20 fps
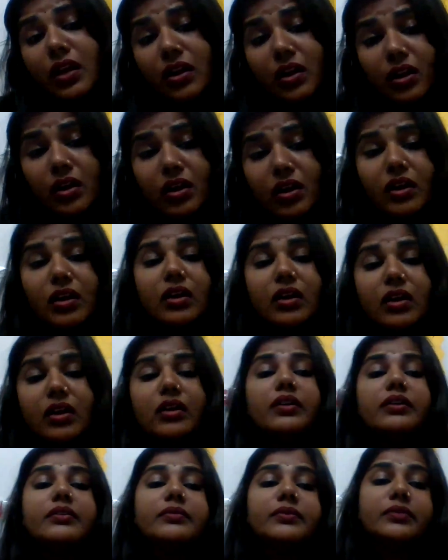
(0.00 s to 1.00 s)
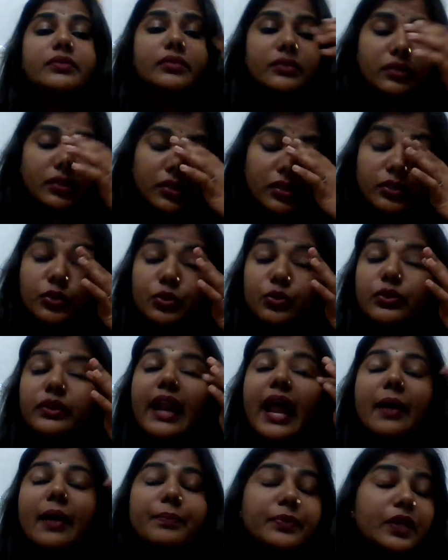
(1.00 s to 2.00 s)

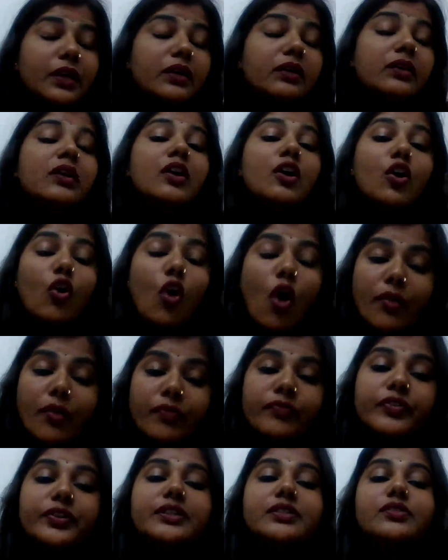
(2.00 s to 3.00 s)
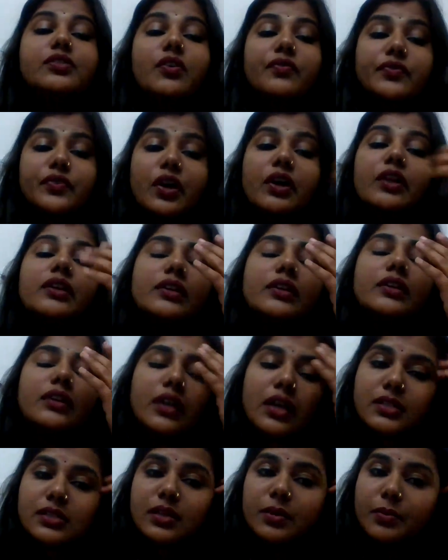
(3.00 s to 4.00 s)
grab the confidence of your
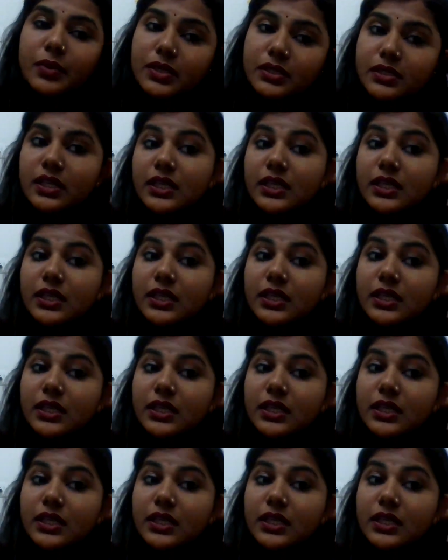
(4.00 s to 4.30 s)
customers.